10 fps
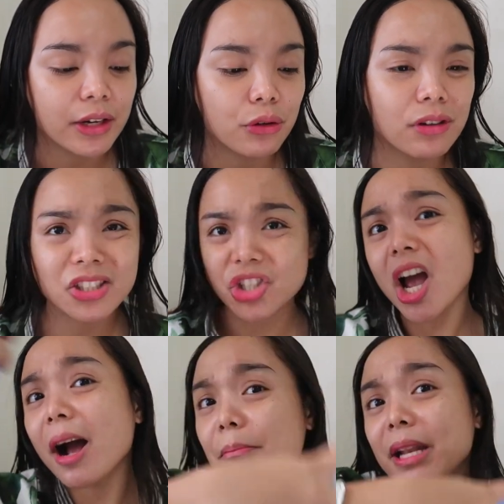Ganun.
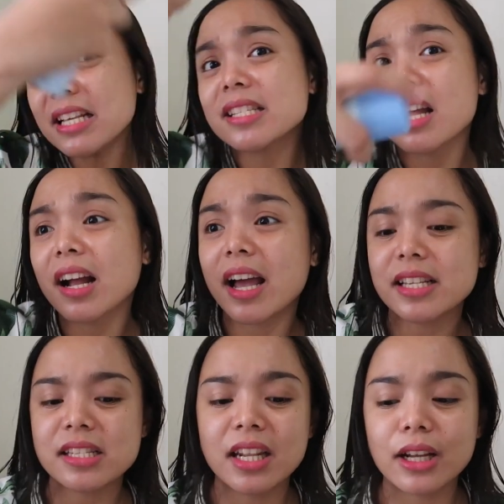Tsaka ang bilis lang
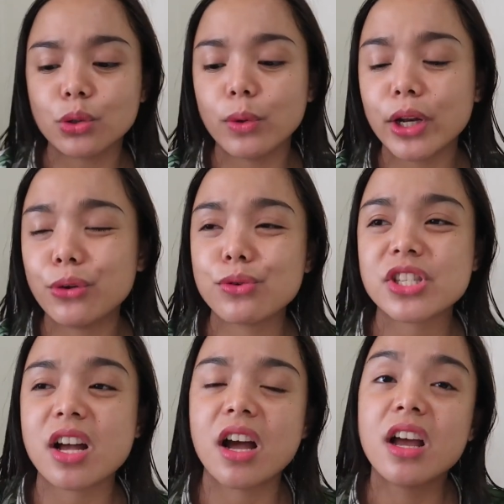guys, hindi katulad nung
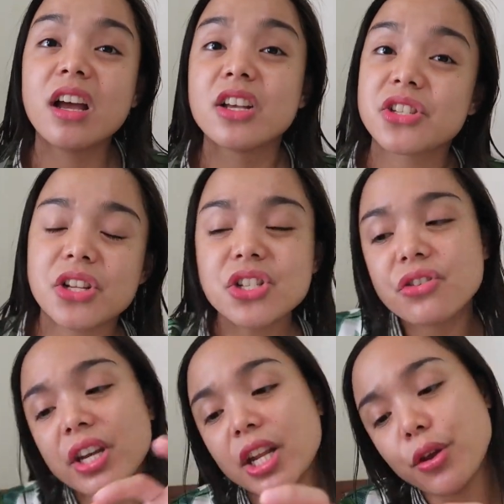sa
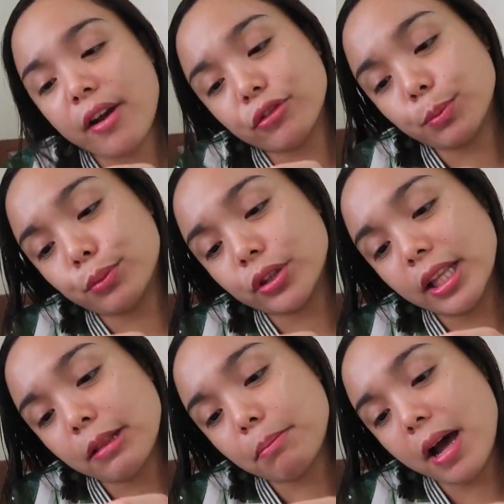sunscreen na you have to put
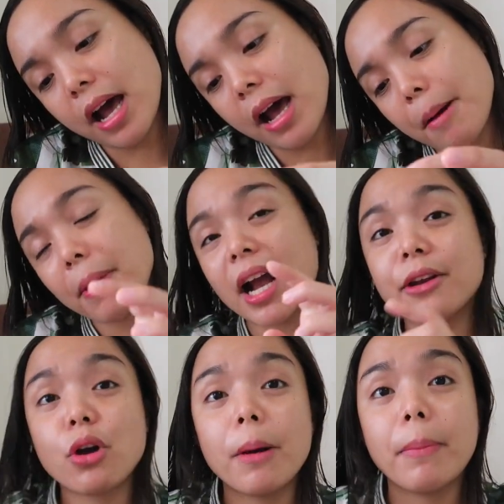it pa,
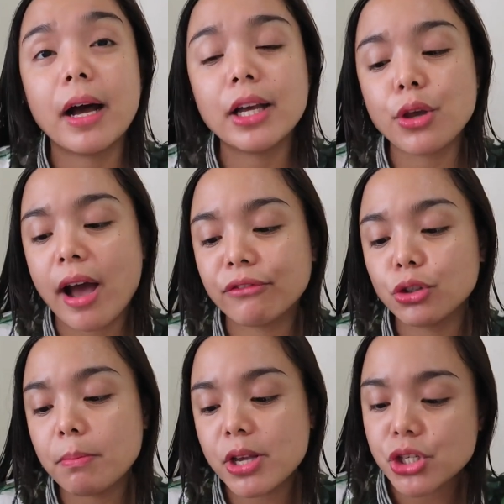mag-ano ka pa, you have
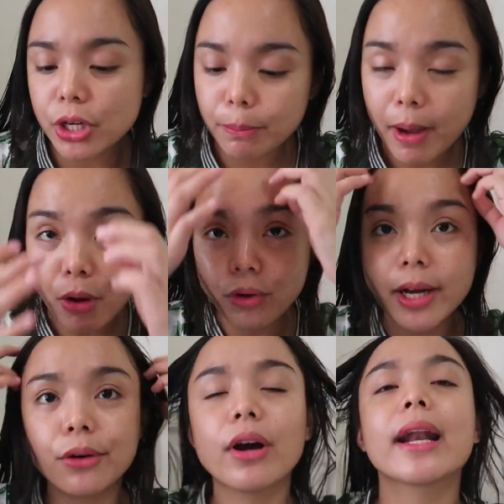to measure pa kung
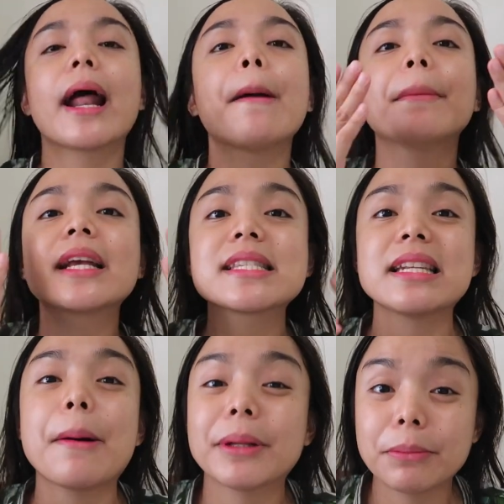gaano karami,
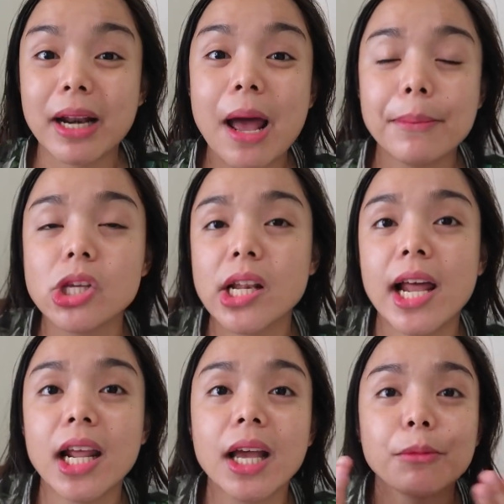kasi dapat marami yung
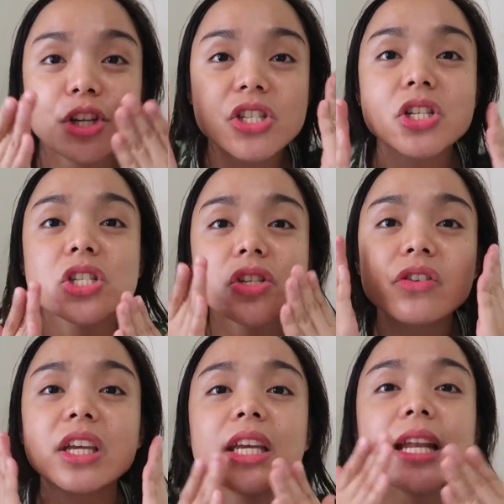ilalagay mo na
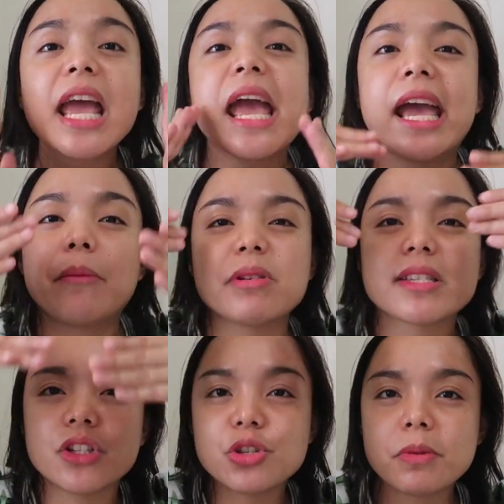sunscreen, and
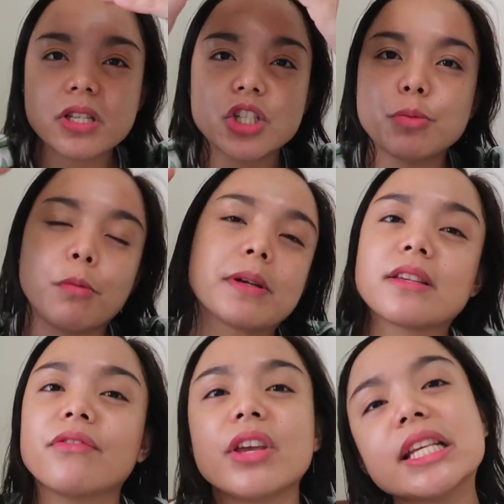massage mo pa
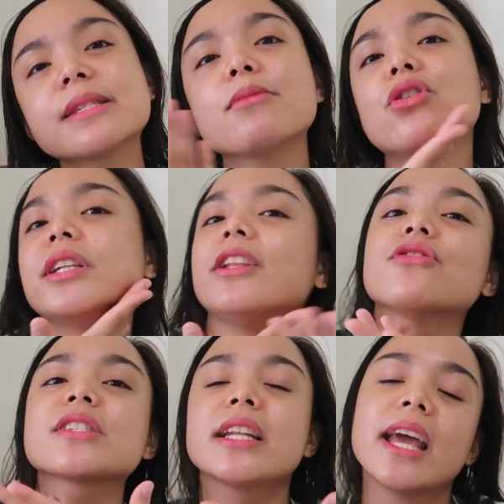sa face mo, dito
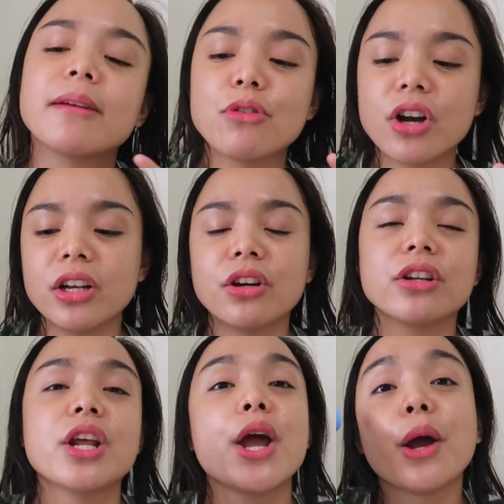sa neck mo,
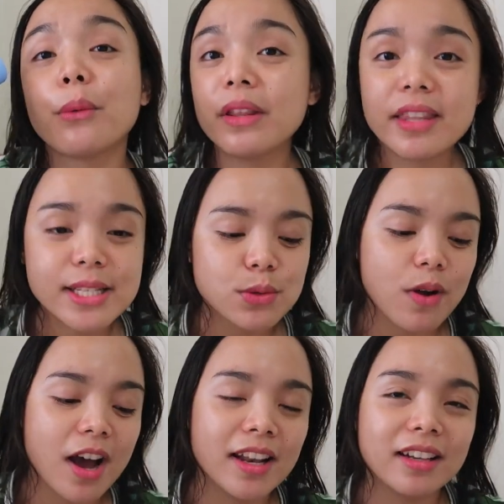ganun. With this
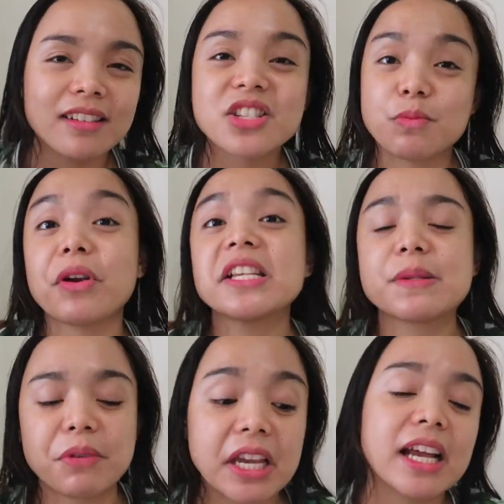one, spray
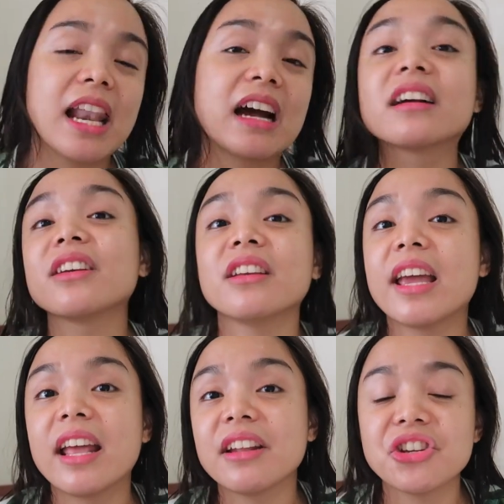ka lang,
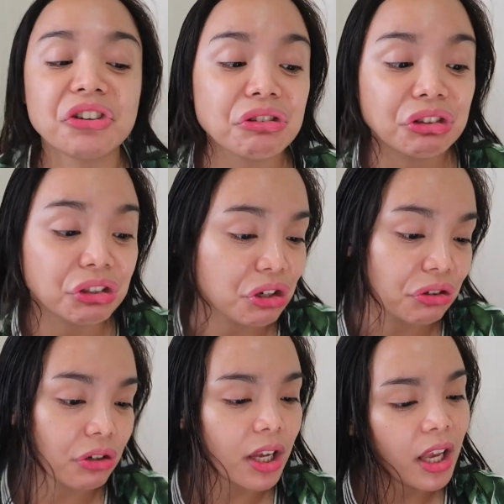and you're good to
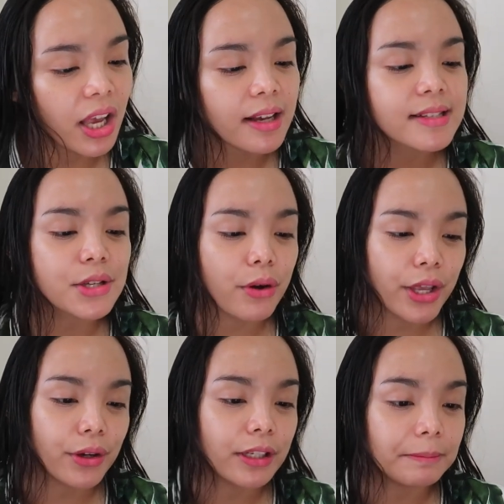go. So,
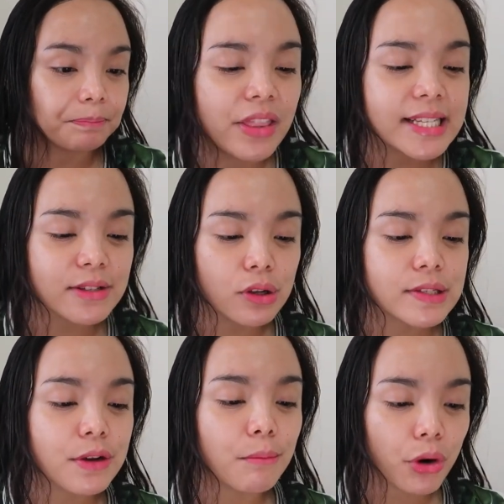ayun. This
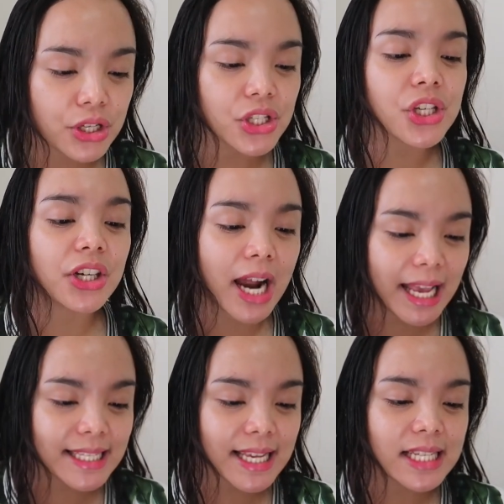also
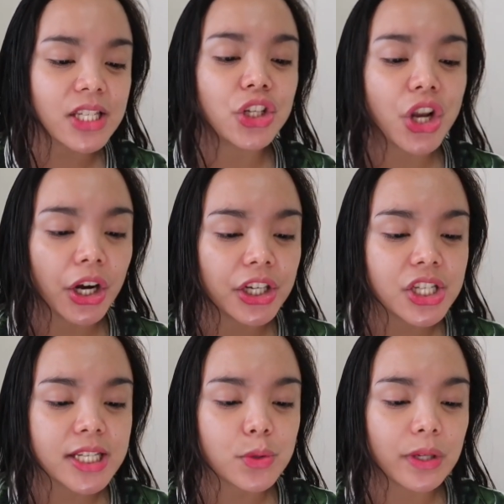moisturizes and
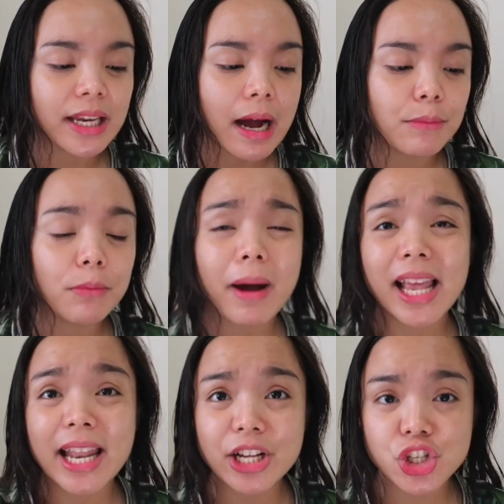nourishes with
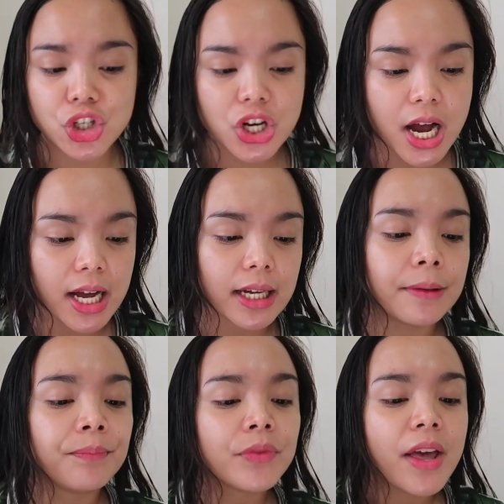chamomile extract
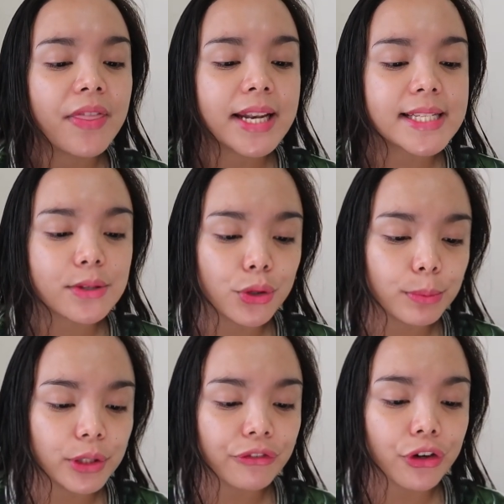that is
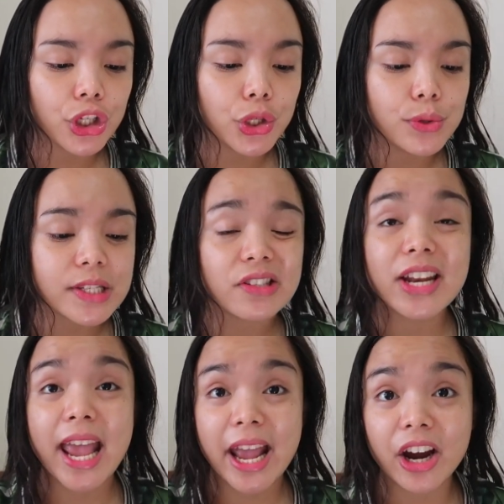suitable for use on
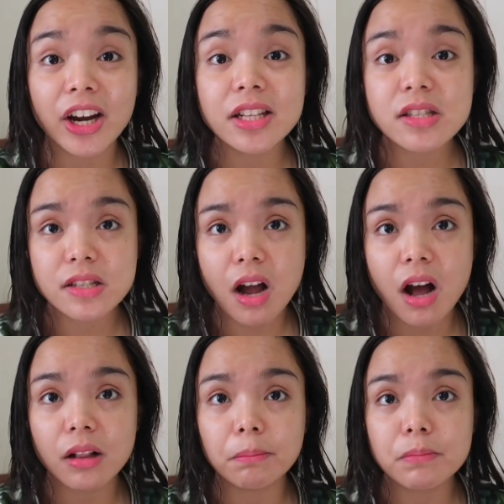hair and
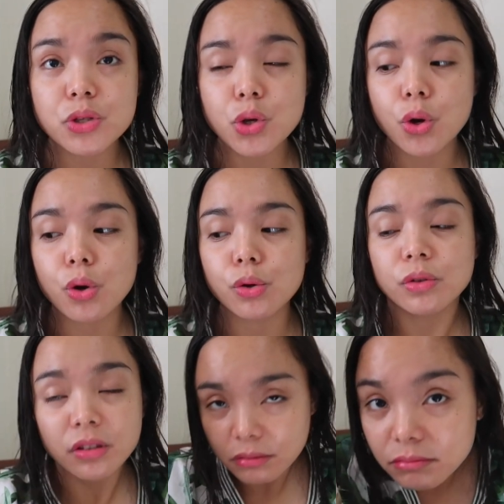scalp.
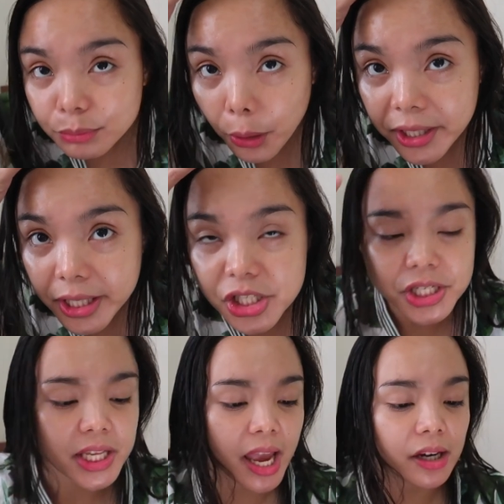So, pwede din
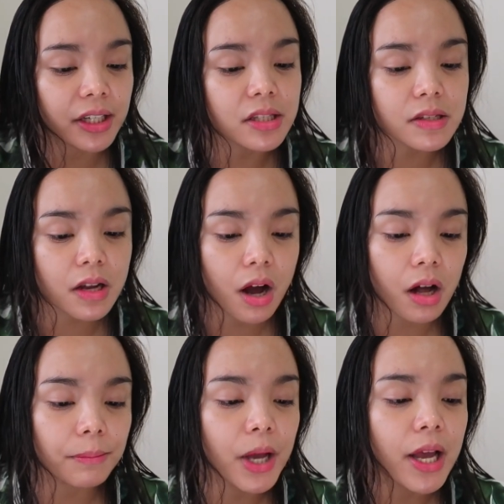siya sa hair and
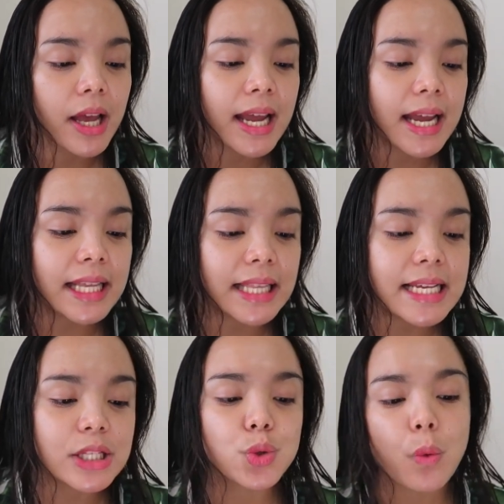scalp. It
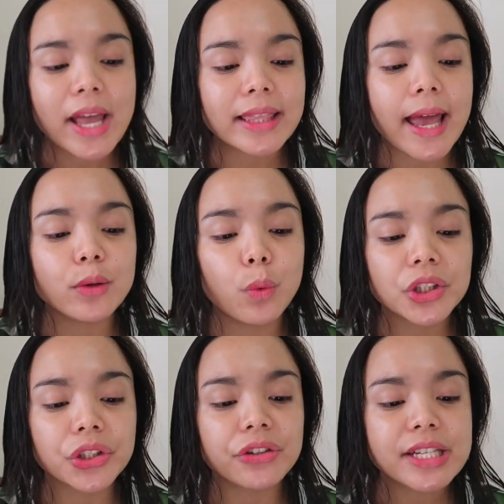is wet and
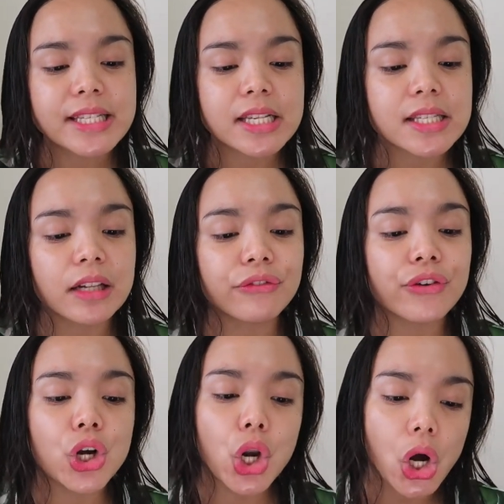water resistant
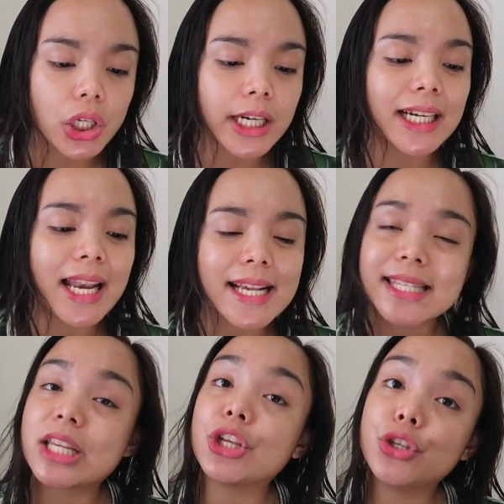for longer
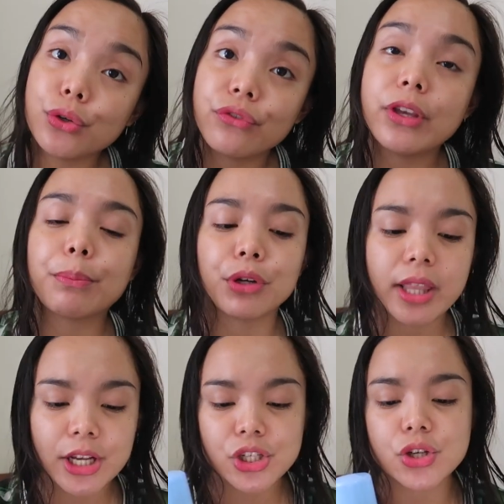lasting UV
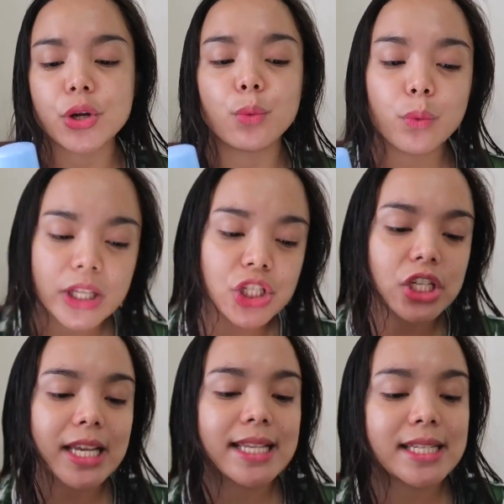protection,
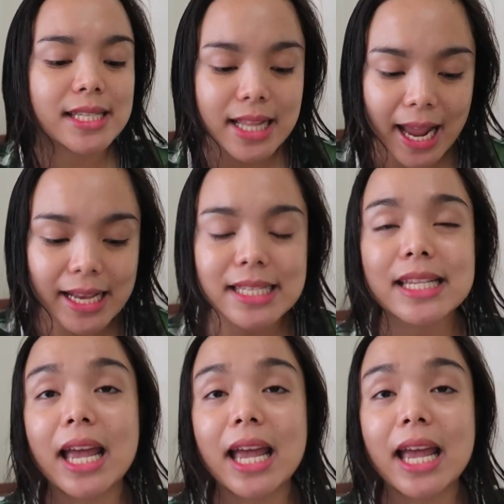which is nice.